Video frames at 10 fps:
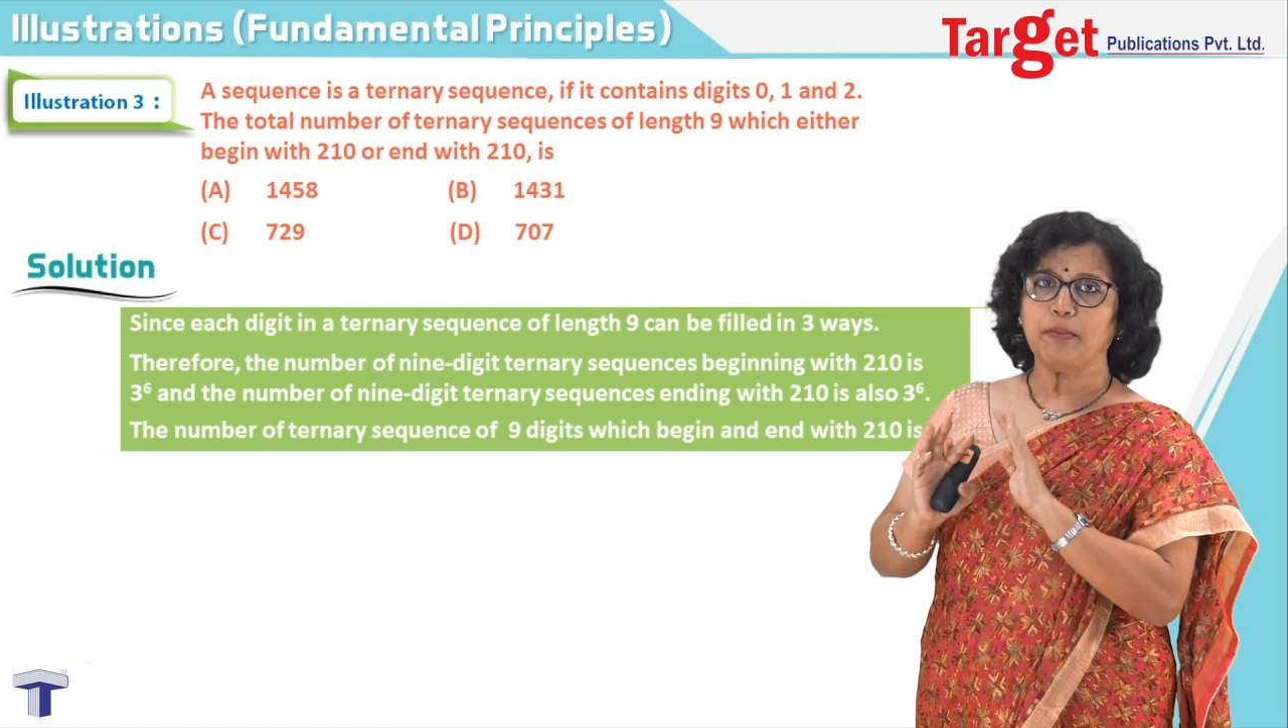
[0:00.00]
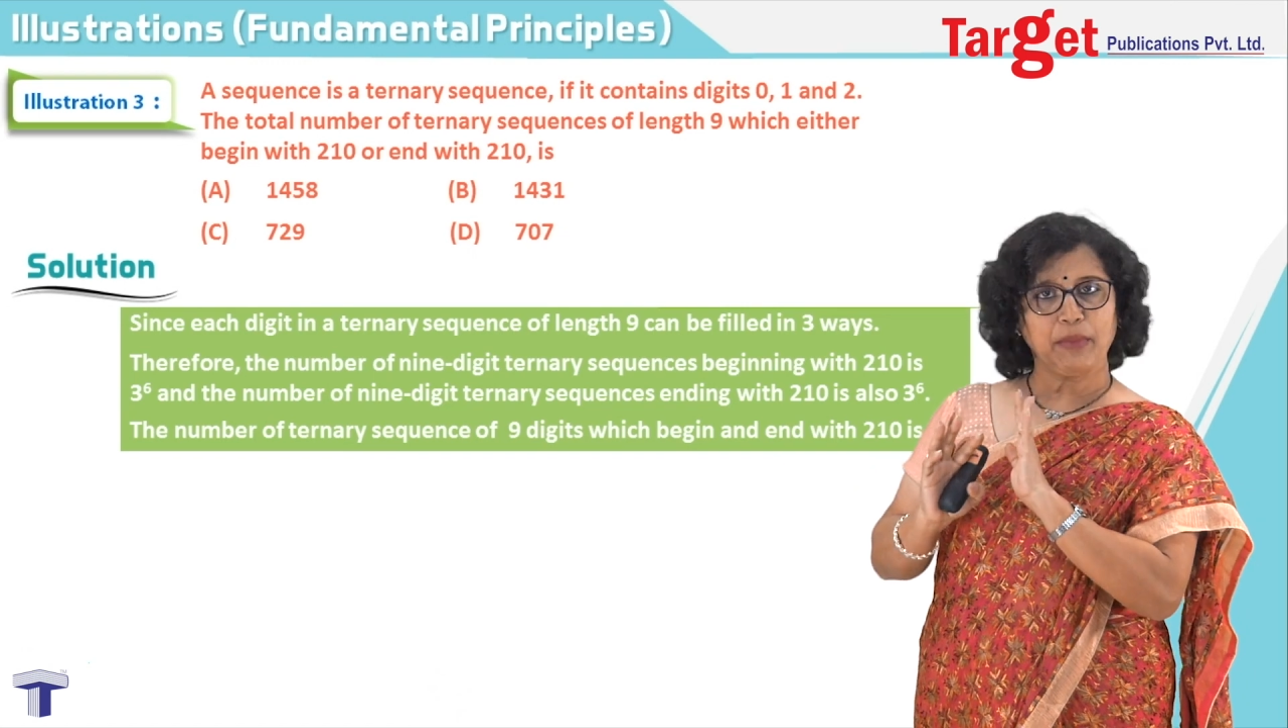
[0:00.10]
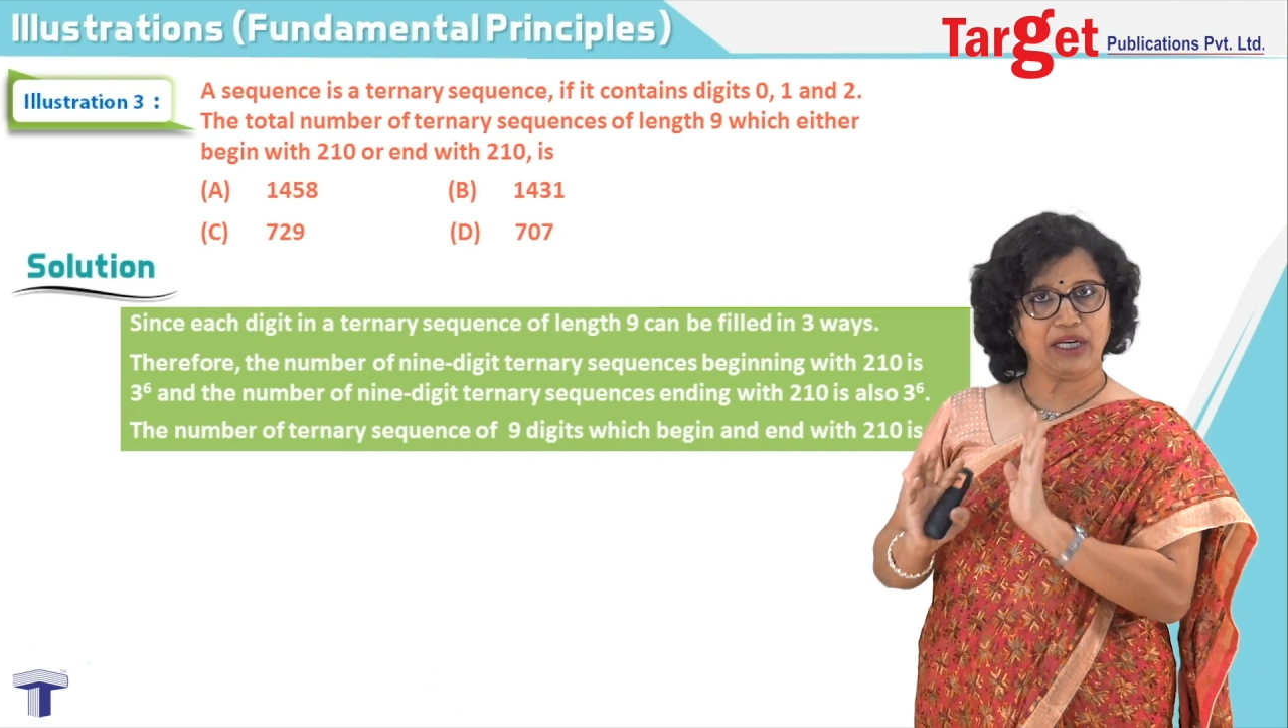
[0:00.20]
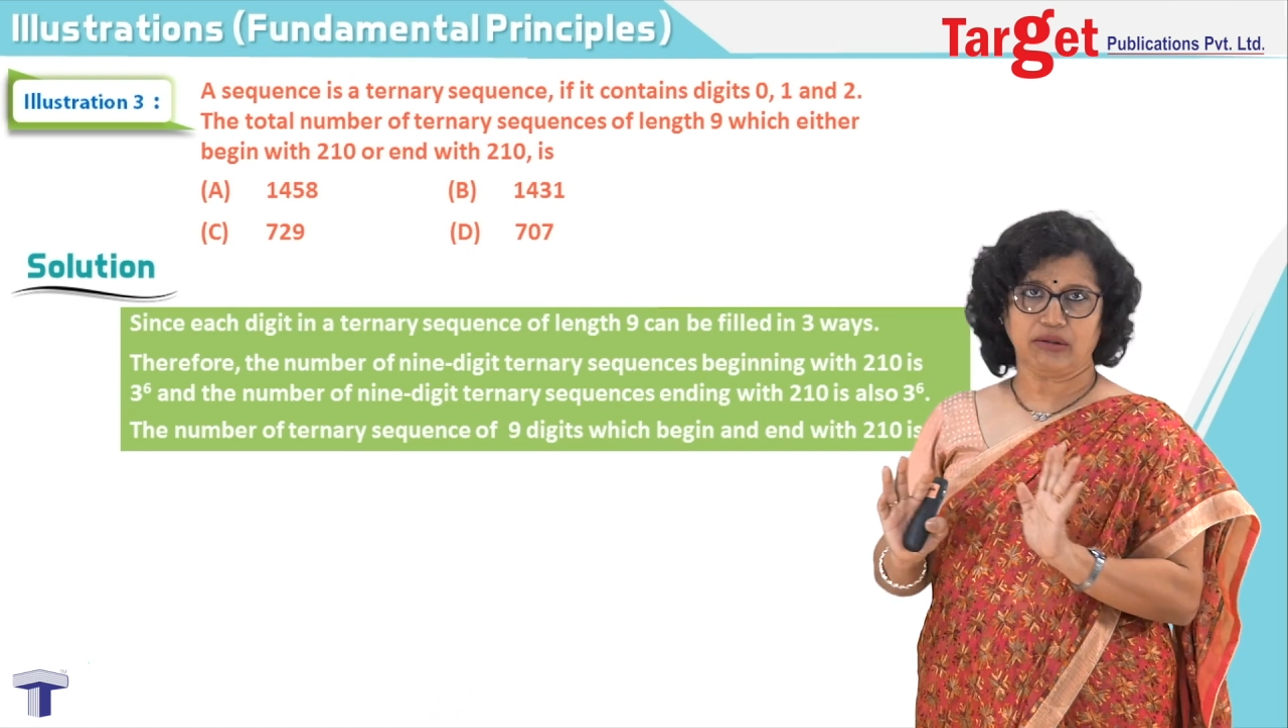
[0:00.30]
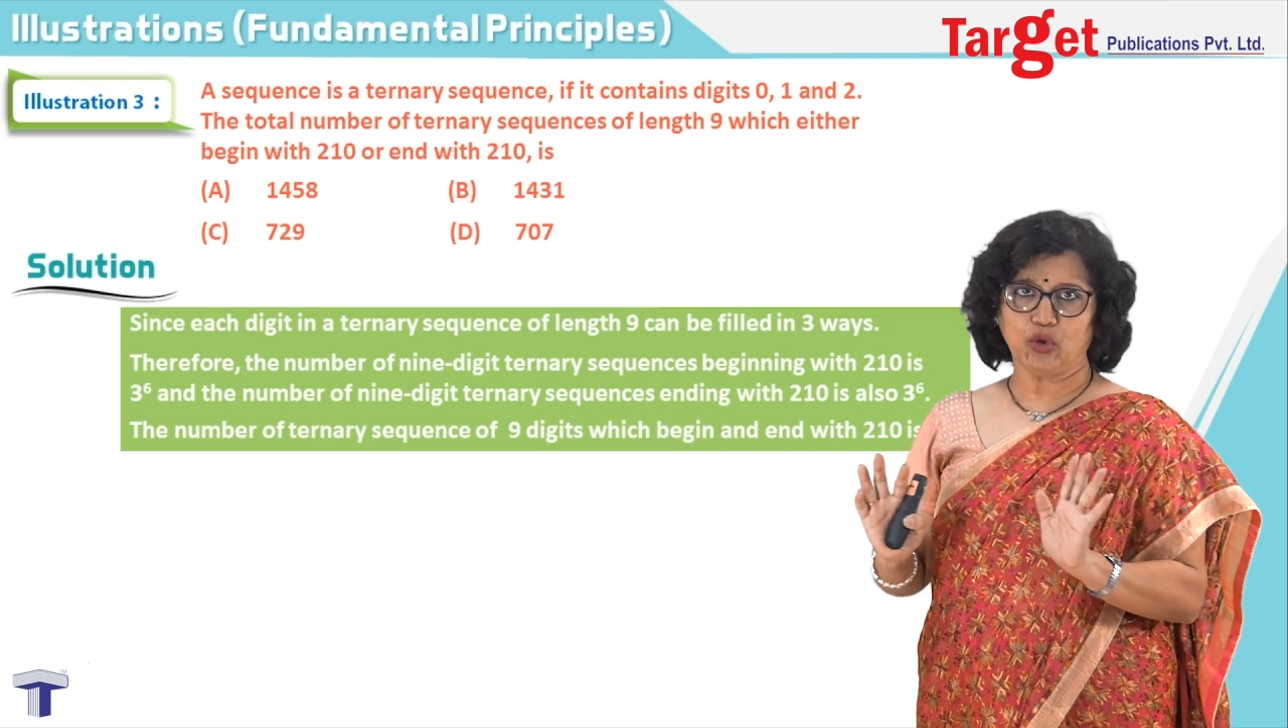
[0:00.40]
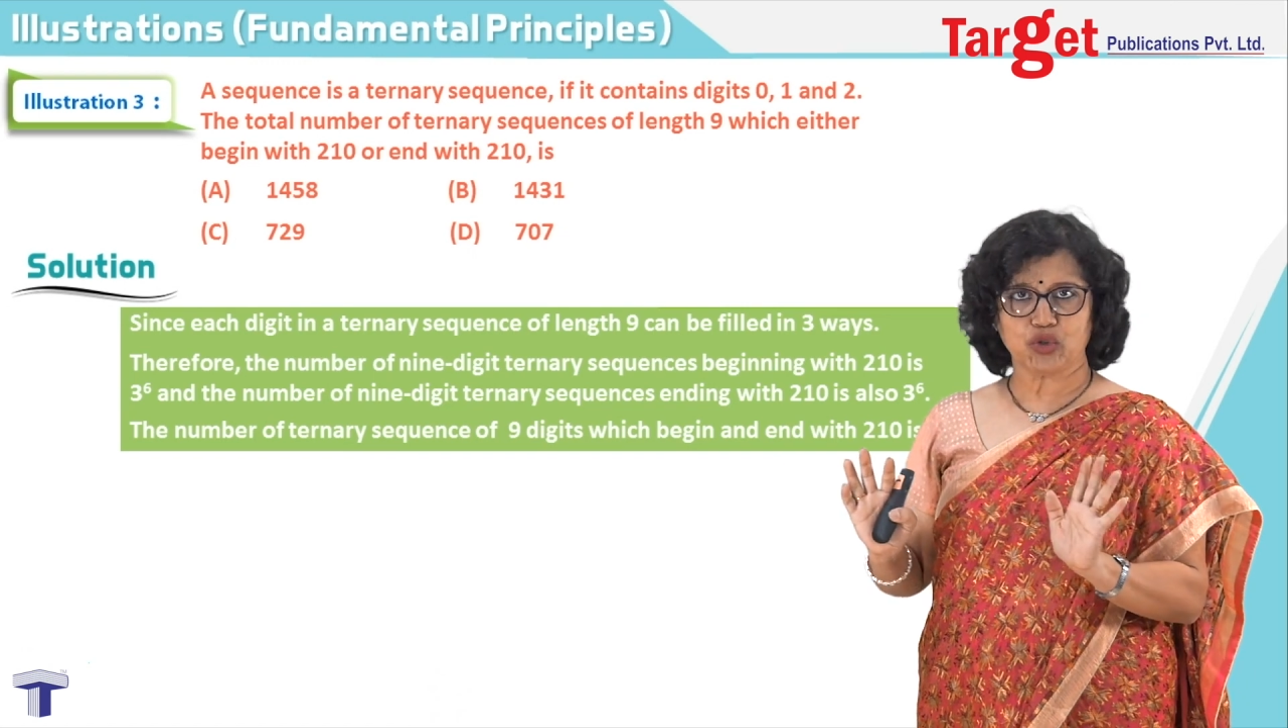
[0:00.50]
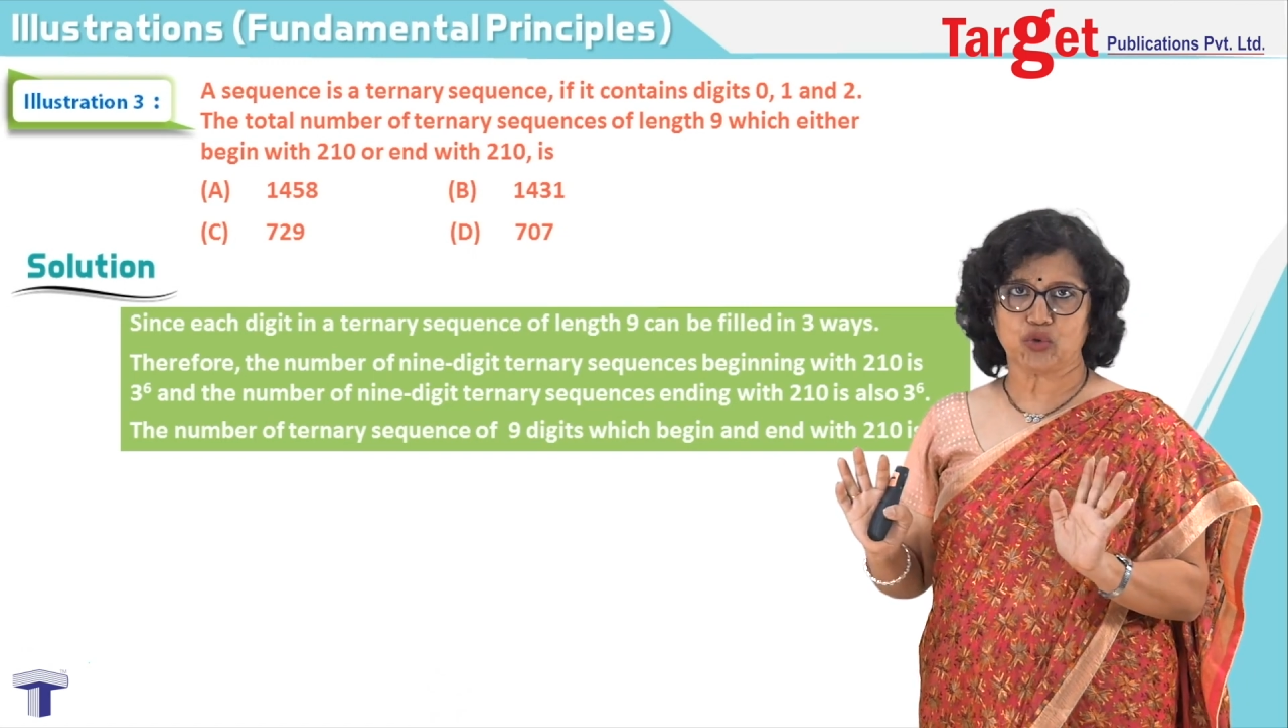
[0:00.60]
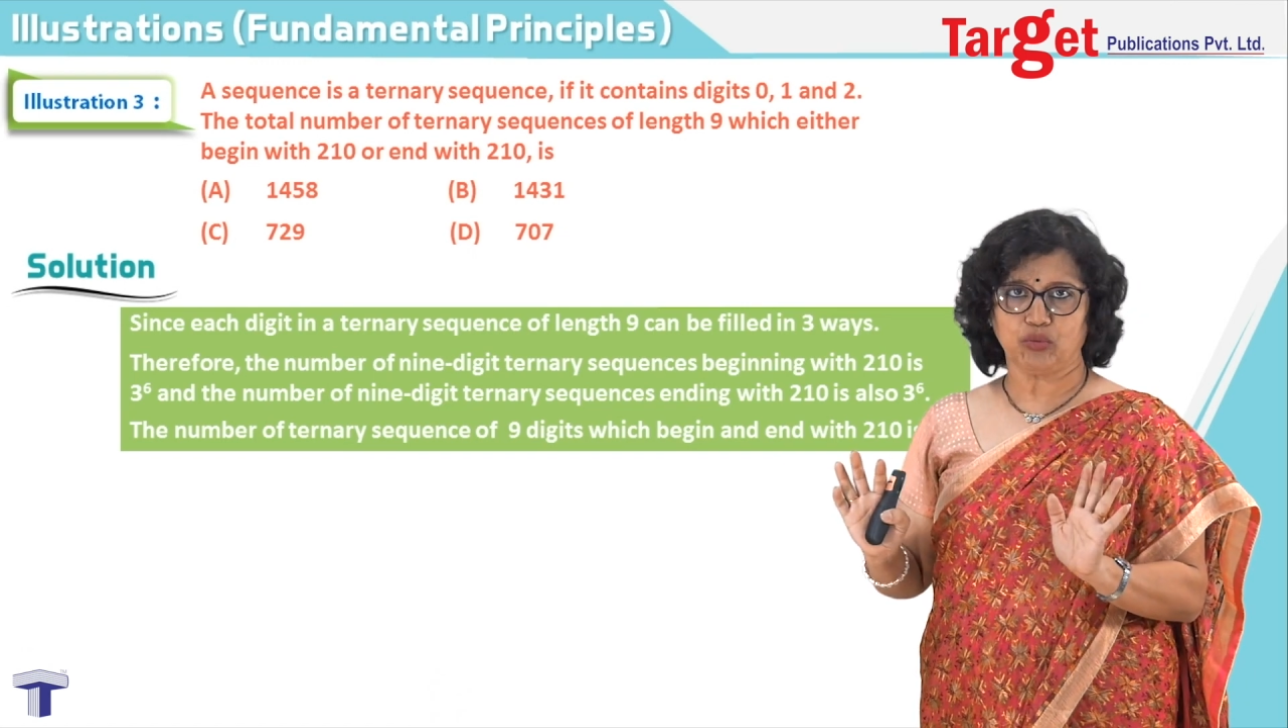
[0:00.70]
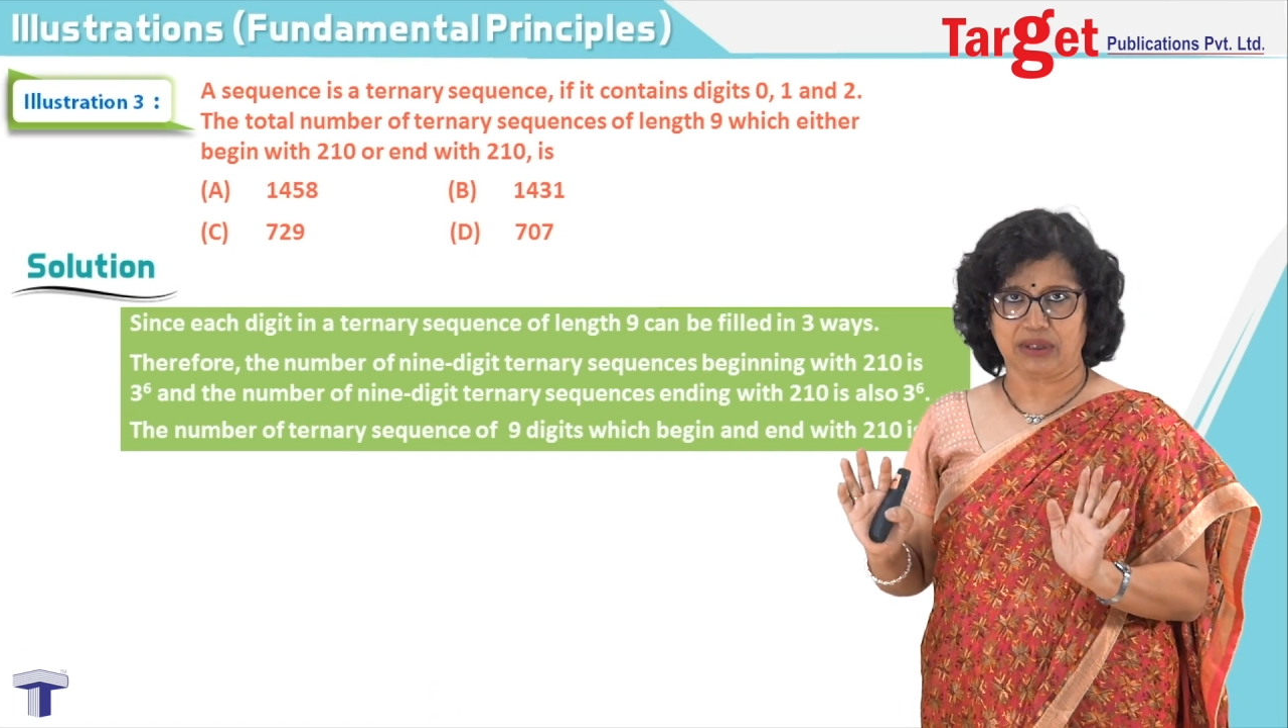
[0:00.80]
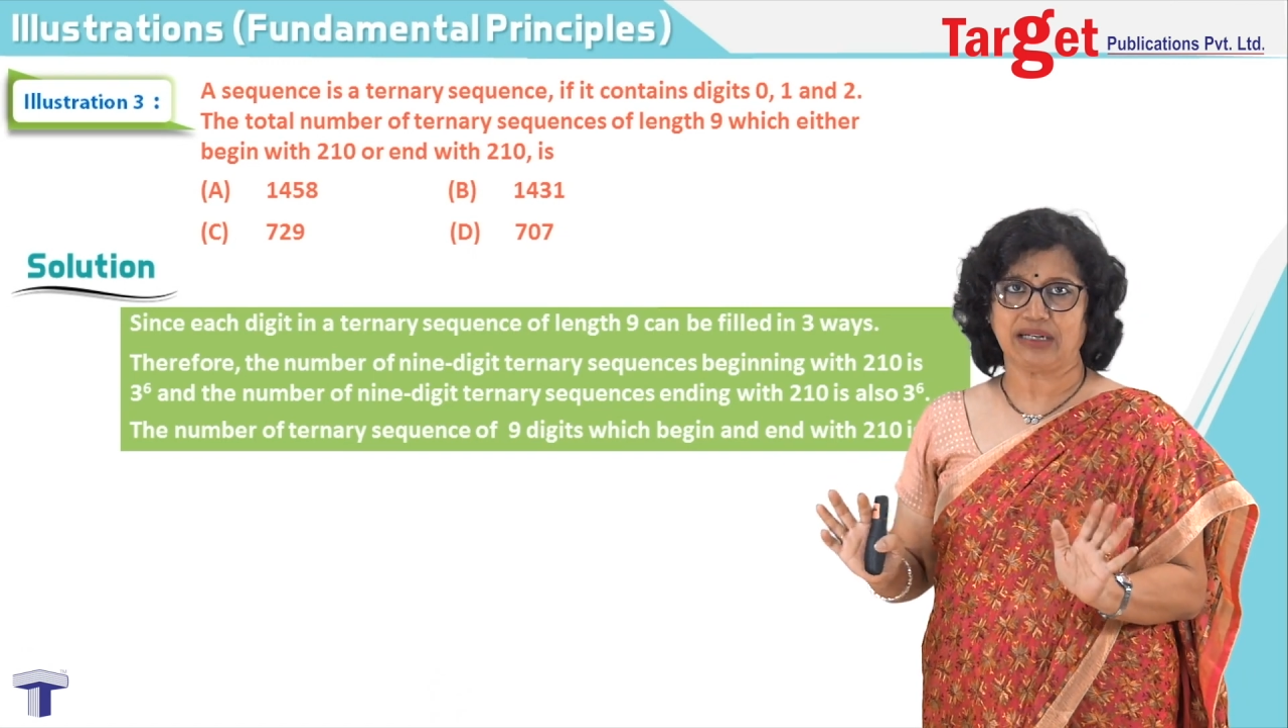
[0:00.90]
by those
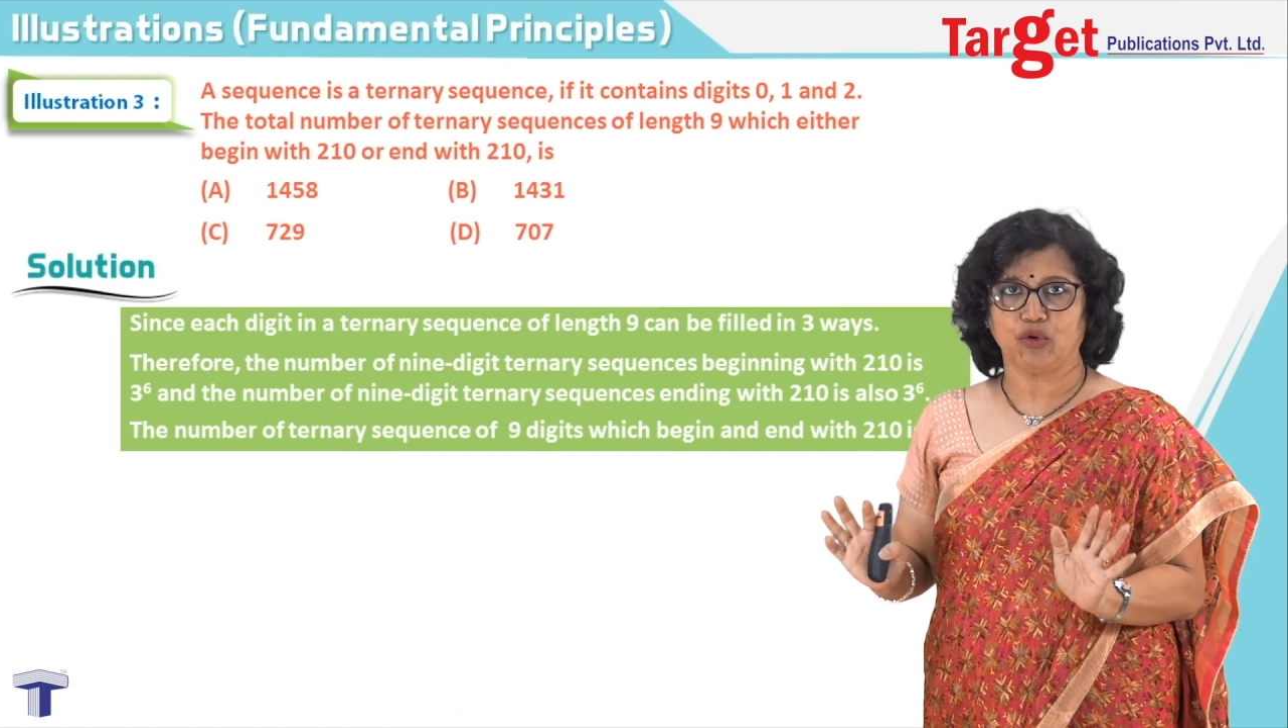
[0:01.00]
2,